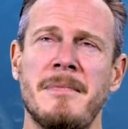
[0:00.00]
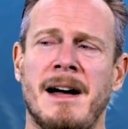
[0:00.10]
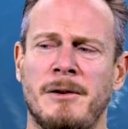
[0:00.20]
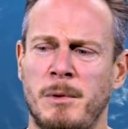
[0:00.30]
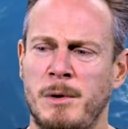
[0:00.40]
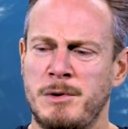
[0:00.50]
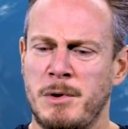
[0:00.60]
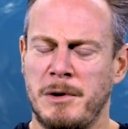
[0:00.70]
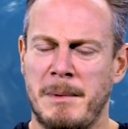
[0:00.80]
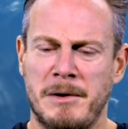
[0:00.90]
and we were
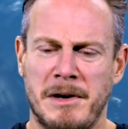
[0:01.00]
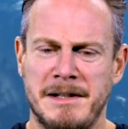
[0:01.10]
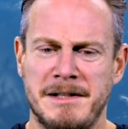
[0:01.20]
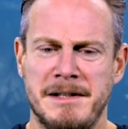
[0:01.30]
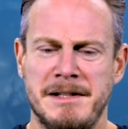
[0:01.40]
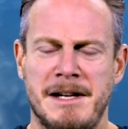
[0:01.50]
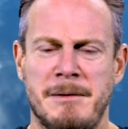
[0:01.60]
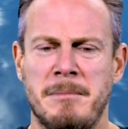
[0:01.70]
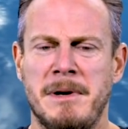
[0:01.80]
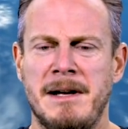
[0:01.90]
talking about going to the
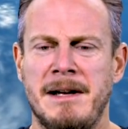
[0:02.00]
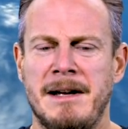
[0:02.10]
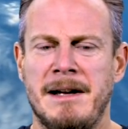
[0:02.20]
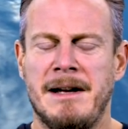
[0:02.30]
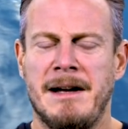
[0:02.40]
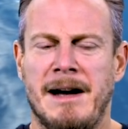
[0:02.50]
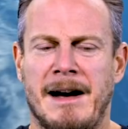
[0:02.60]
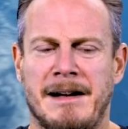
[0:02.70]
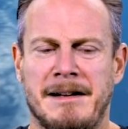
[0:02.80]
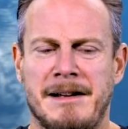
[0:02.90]
gym,
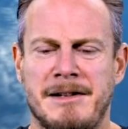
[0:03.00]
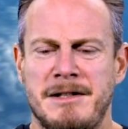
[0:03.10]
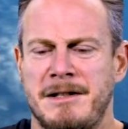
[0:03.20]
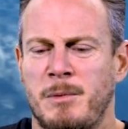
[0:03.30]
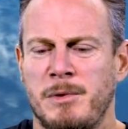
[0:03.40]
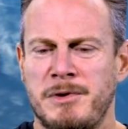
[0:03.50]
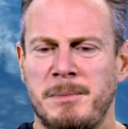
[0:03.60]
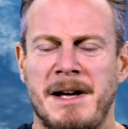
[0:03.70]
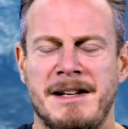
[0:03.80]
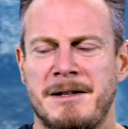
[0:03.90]
and she said, well, some
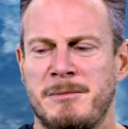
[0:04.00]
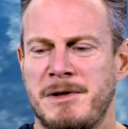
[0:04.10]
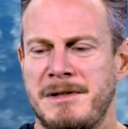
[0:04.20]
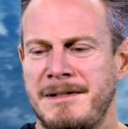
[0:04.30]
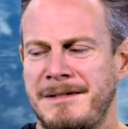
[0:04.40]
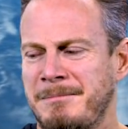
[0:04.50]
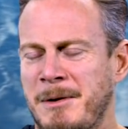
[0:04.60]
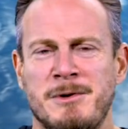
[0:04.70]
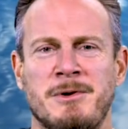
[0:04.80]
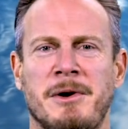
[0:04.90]
days I'm just
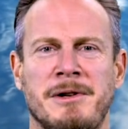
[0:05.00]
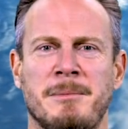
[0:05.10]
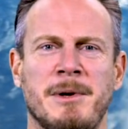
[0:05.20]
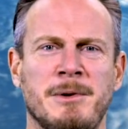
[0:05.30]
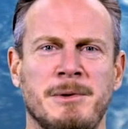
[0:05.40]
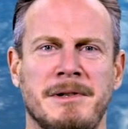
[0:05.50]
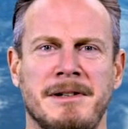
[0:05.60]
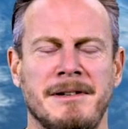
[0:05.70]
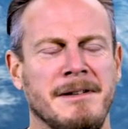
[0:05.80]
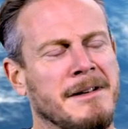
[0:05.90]
not in the mood.
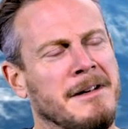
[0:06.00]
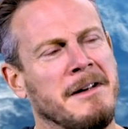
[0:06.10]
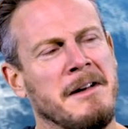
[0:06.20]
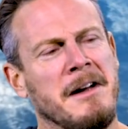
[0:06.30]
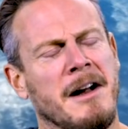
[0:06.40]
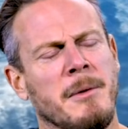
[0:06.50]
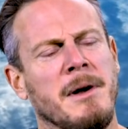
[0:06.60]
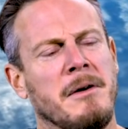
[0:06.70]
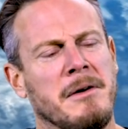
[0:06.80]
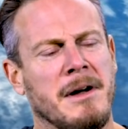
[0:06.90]
And I went,
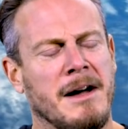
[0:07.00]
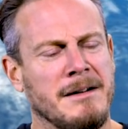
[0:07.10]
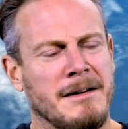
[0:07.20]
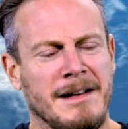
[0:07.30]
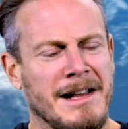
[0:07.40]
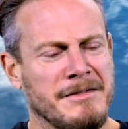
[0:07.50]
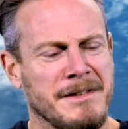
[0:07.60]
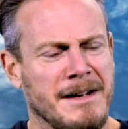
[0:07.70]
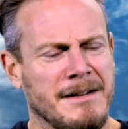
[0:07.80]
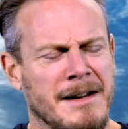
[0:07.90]
oh, okay, and I left it.